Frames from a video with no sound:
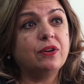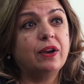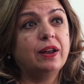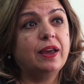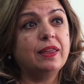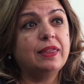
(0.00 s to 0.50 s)

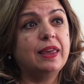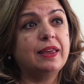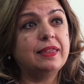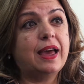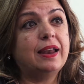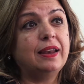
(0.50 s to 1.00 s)
And I think
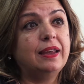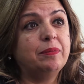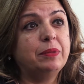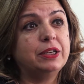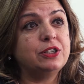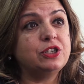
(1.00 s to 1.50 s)
that
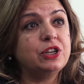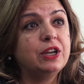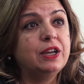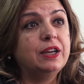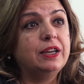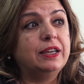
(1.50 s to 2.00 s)
image
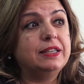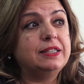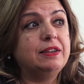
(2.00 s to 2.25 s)
is